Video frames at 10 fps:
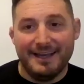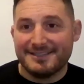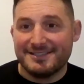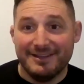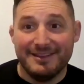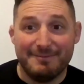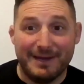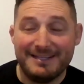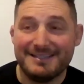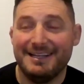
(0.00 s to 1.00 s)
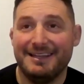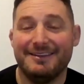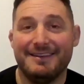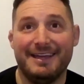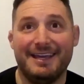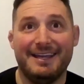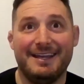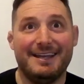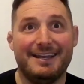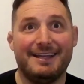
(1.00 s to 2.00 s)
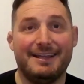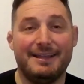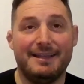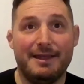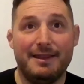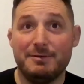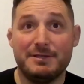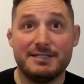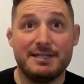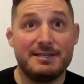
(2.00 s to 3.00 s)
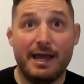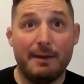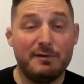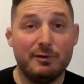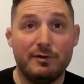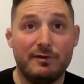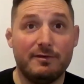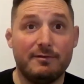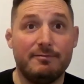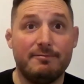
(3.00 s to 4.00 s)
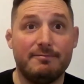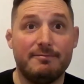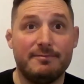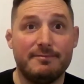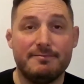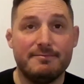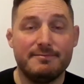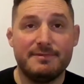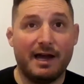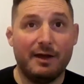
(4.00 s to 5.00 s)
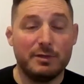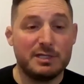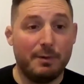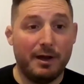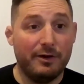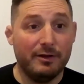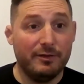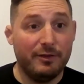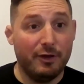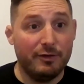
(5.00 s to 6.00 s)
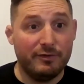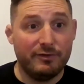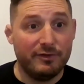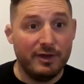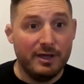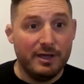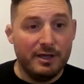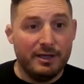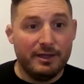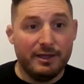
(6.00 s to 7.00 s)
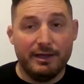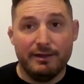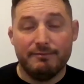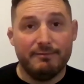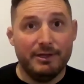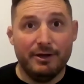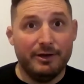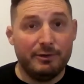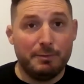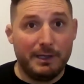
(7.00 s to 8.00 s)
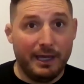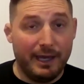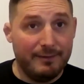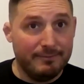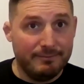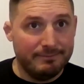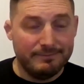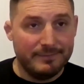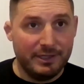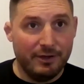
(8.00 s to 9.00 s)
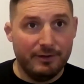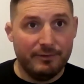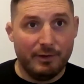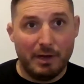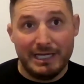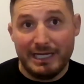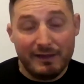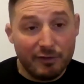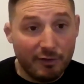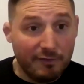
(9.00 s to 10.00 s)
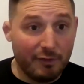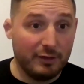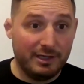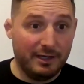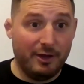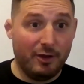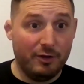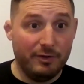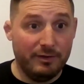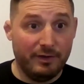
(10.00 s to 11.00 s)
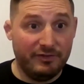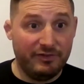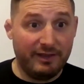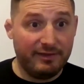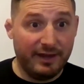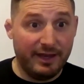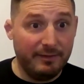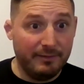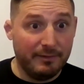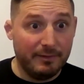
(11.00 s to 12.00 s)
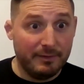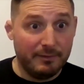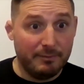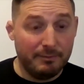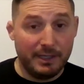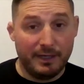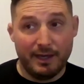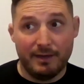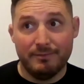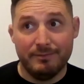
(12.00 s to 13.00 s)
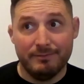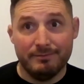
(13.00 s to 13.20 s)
so basically, then there was just an absolute downward spiral of those. It, uh, you know, it became, you know, a liter of vodka on a Saturday became,